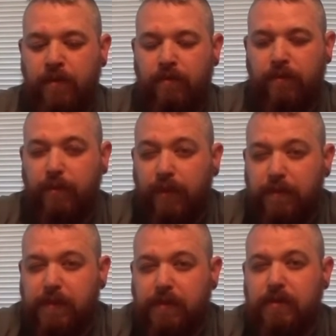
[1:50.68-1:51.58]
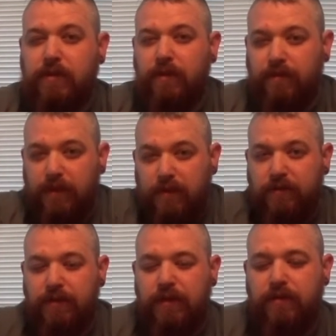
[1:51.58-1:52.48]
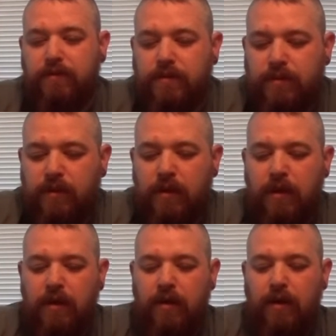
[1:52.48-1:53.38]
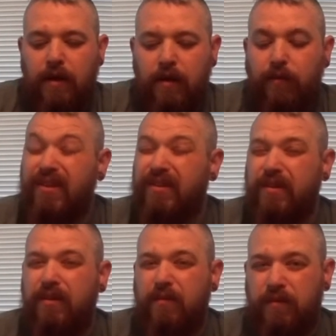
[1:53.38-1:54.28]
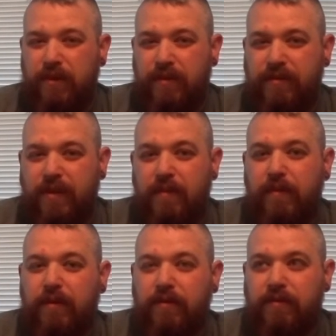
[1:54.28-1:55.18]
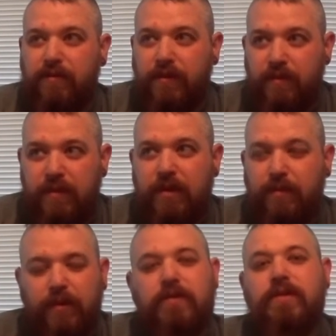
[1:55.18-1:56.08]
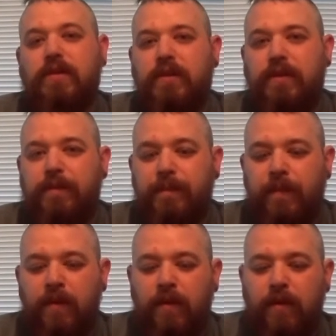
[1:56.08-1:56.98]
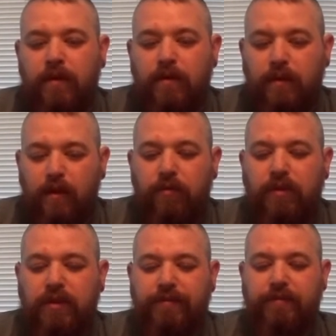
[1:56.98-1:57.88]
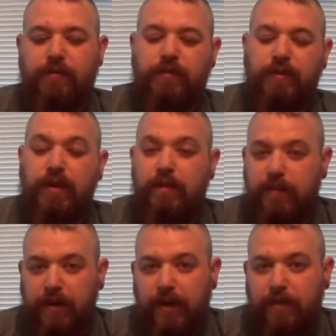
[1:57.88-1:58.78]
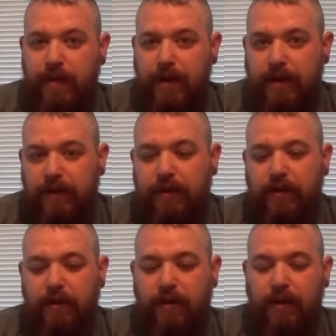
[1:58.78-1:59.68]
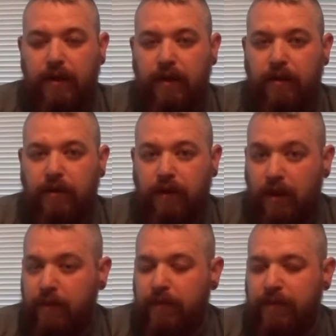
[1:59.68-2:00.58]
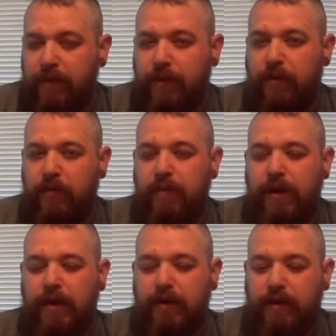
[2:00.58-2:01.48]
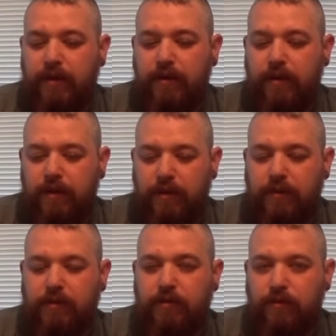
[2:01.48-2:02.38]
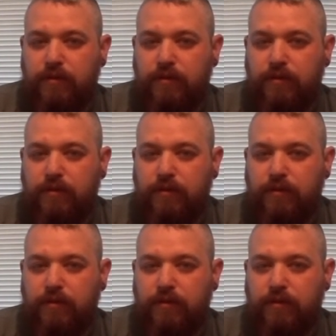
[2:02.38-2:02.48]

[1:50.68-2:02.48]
For the purposes of these videos, we're going to call them one and the same, because to me personally, the only difference between a bug out bag and an I'm never coming home bag is your